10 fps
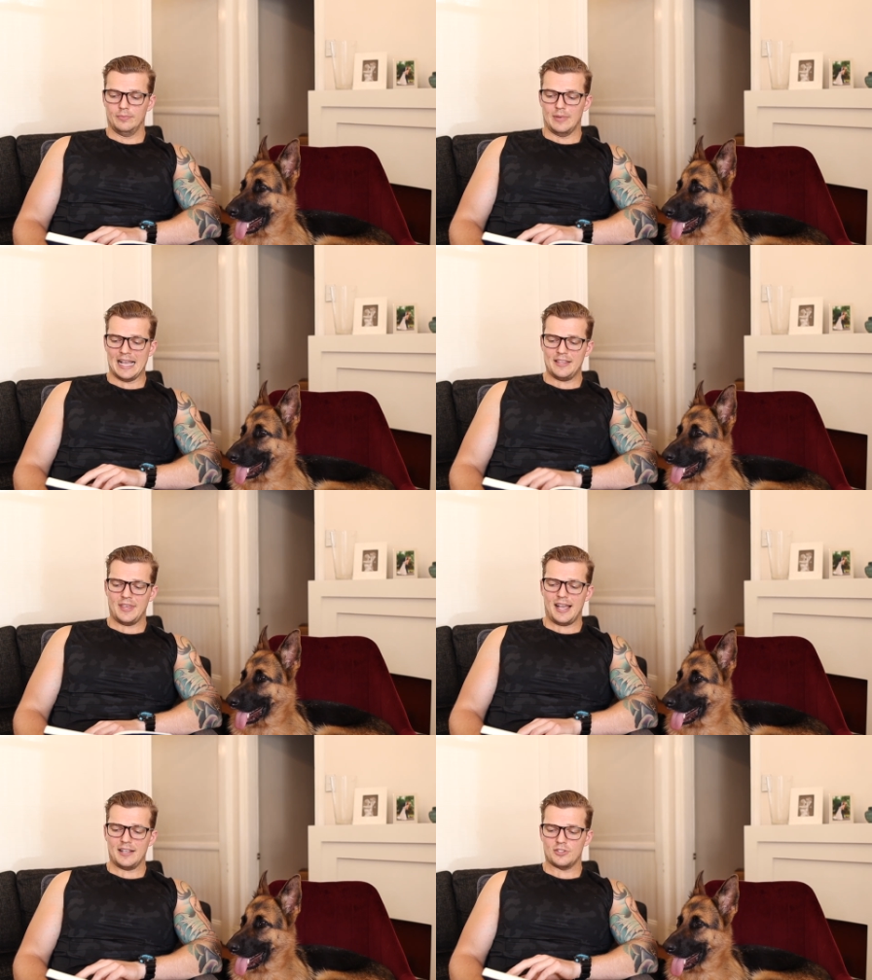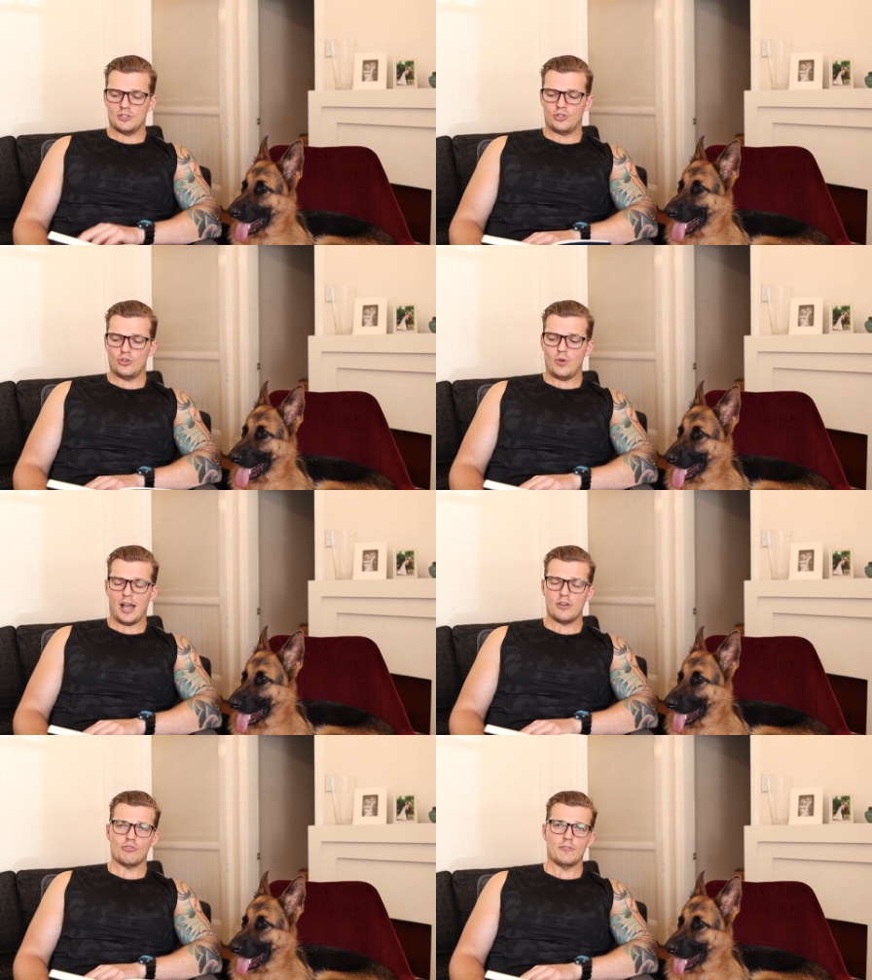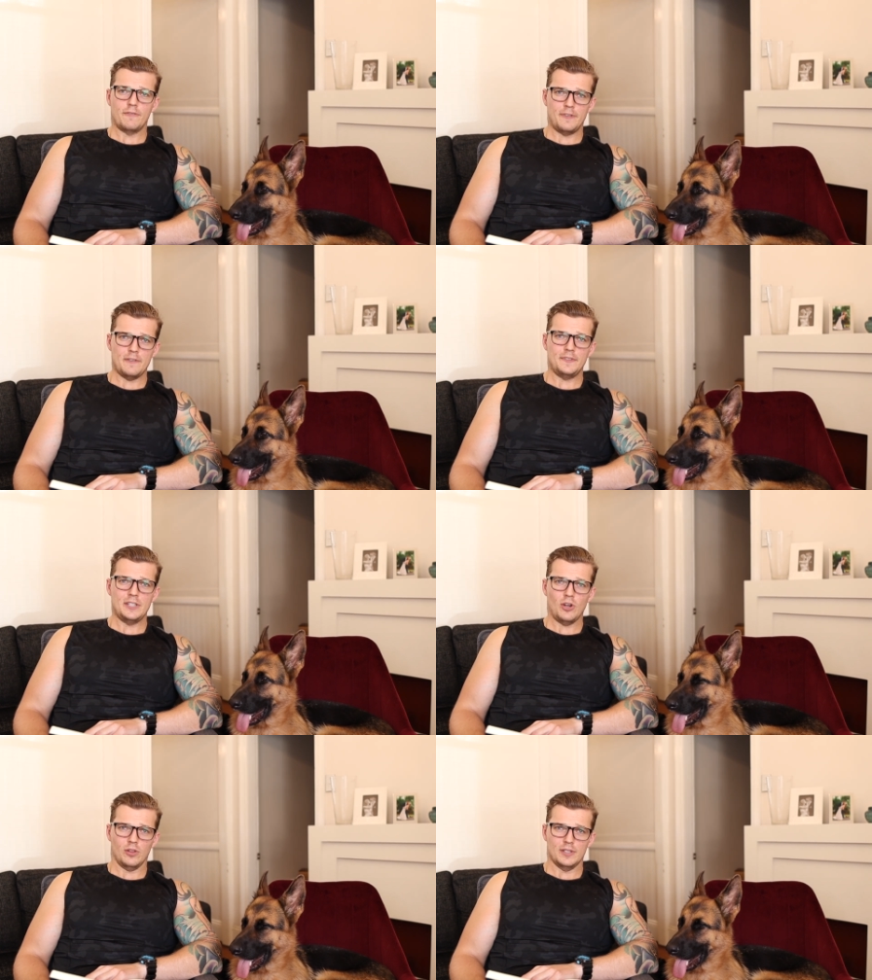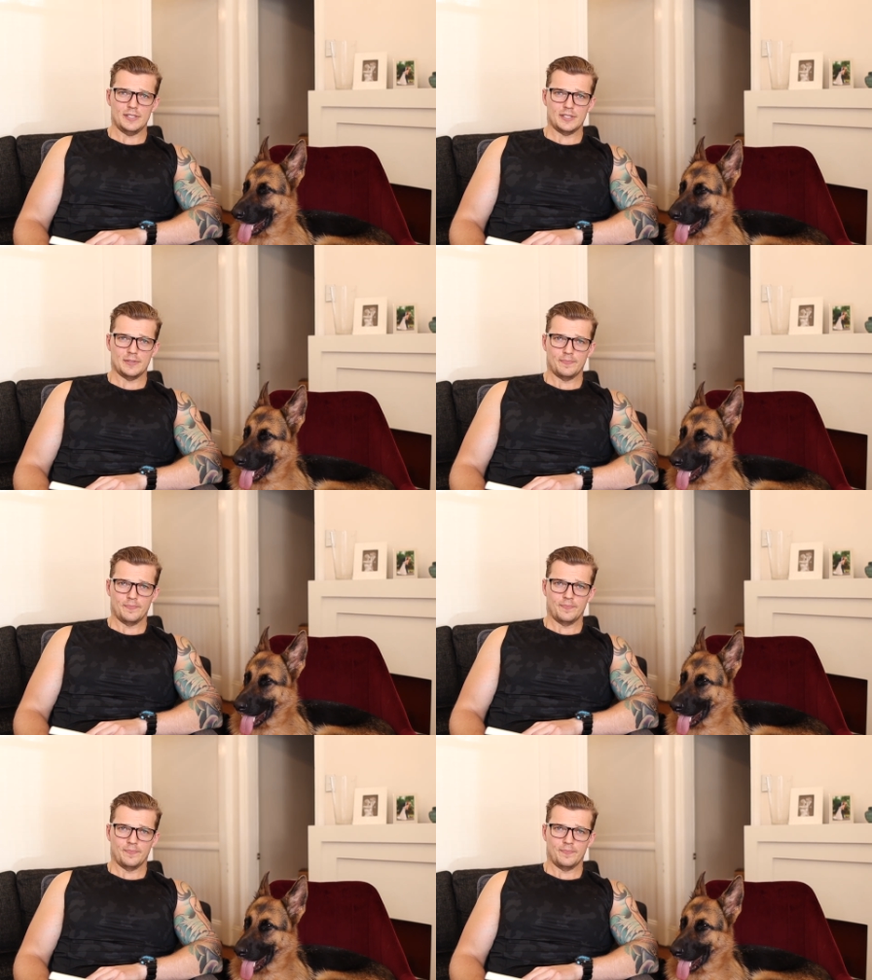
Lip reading: $8,250